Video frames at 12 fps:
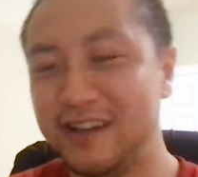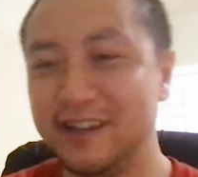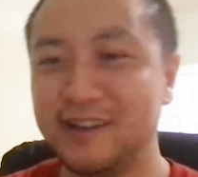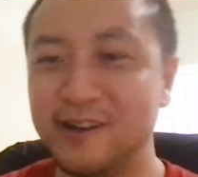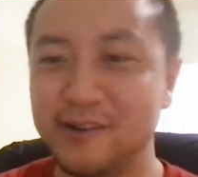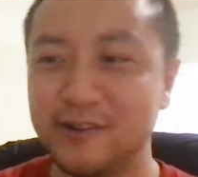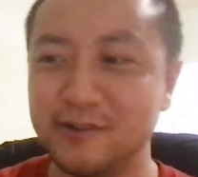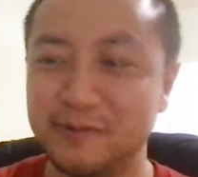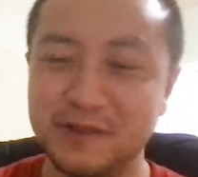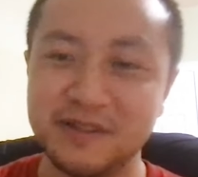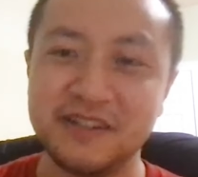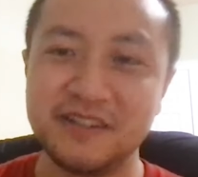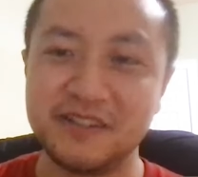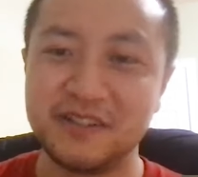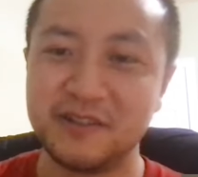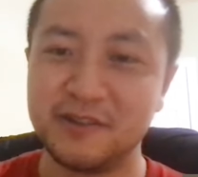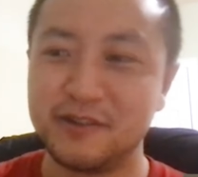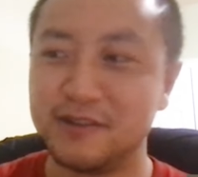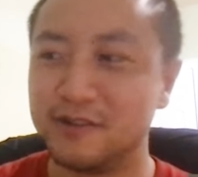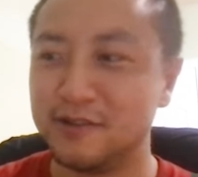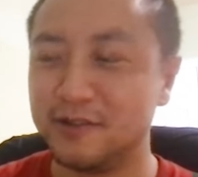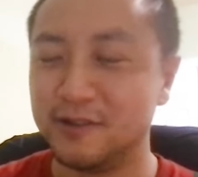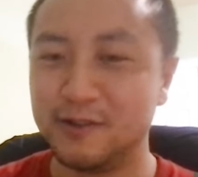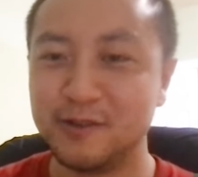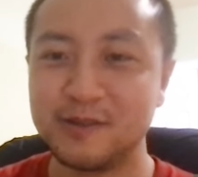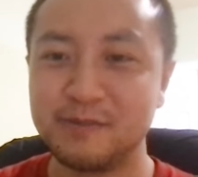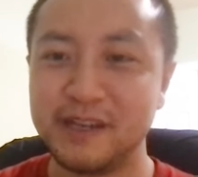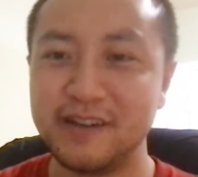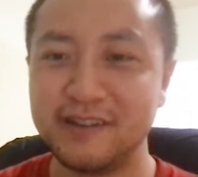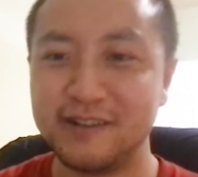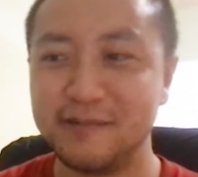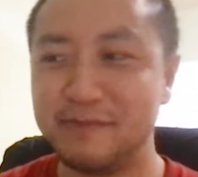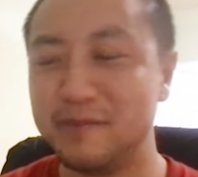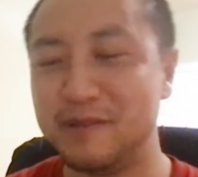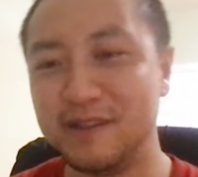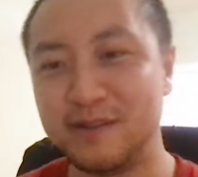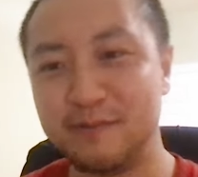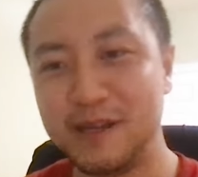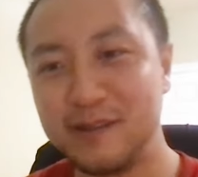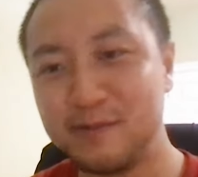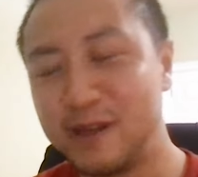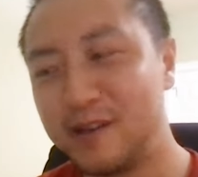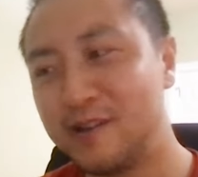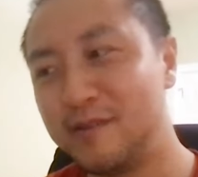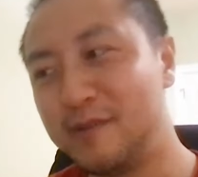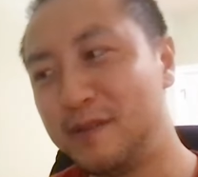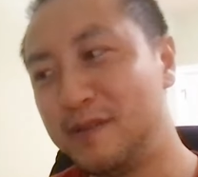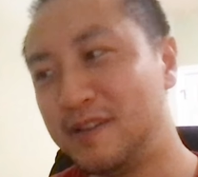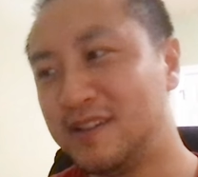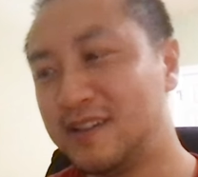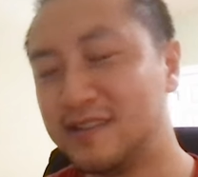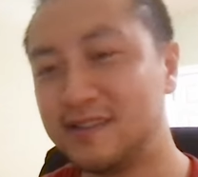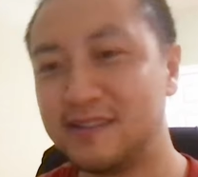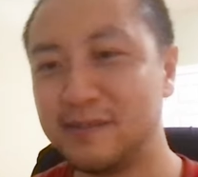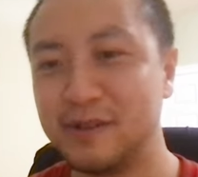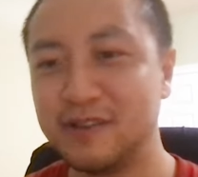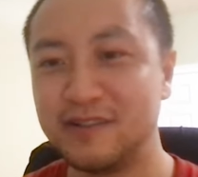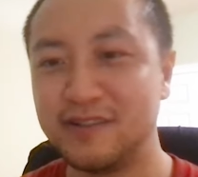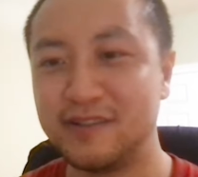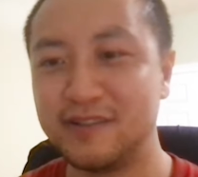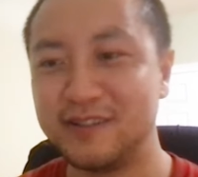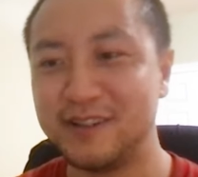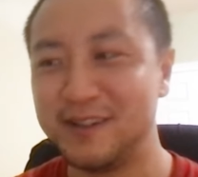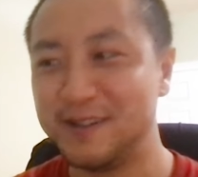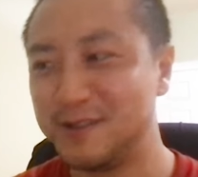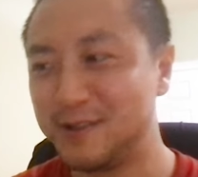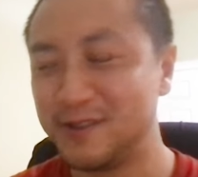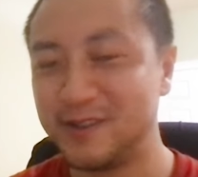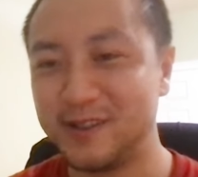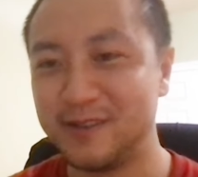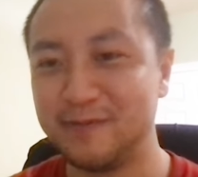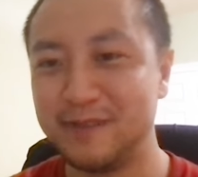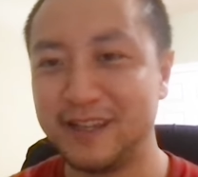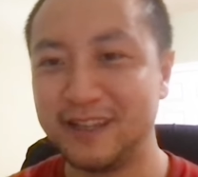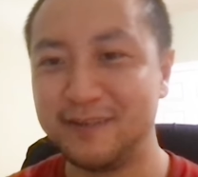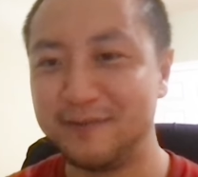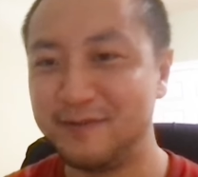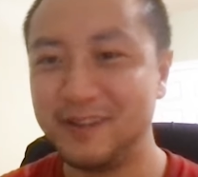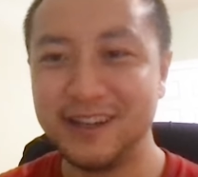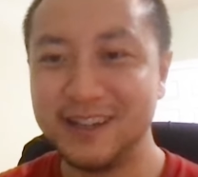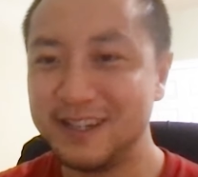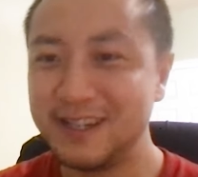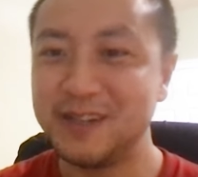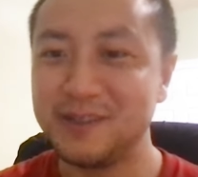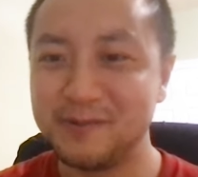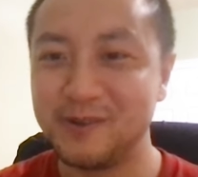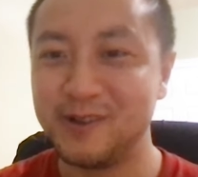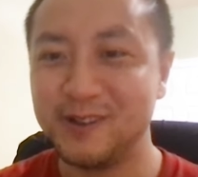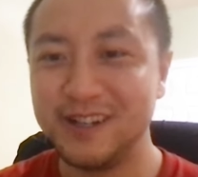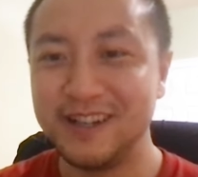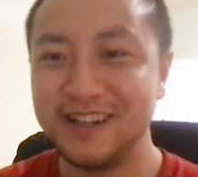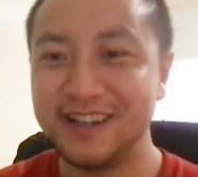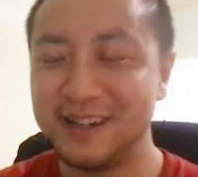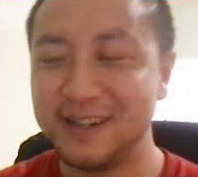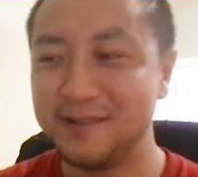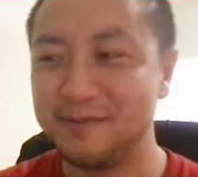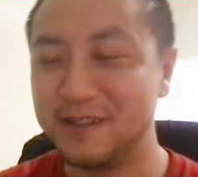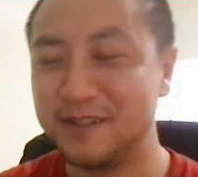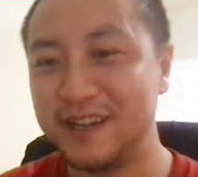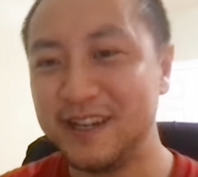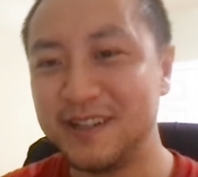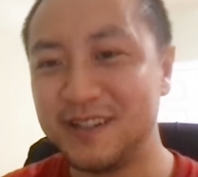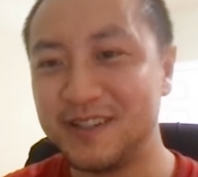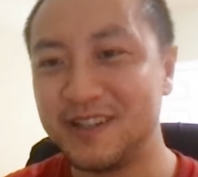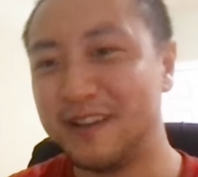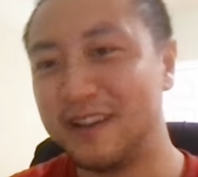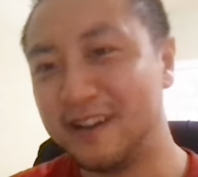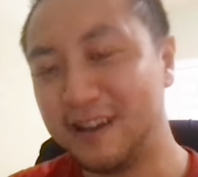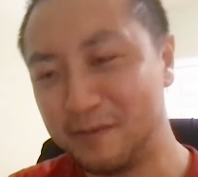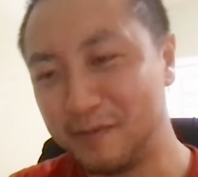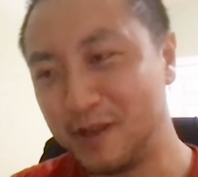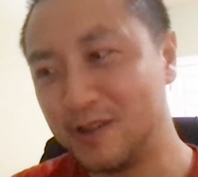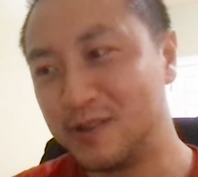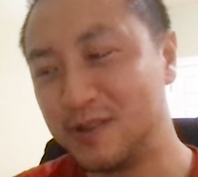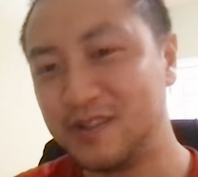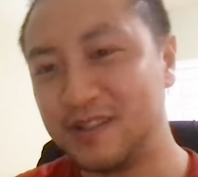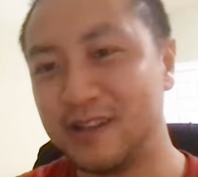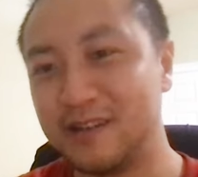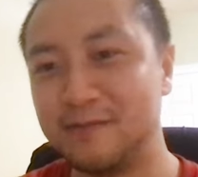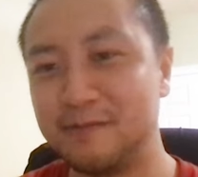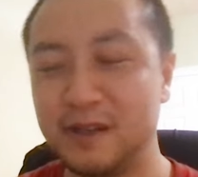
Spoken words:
and now a machine learning engineer role looks better, maybe it pays better, maybe it has some other short-term like tangible advantage, and then I'm going to choose that,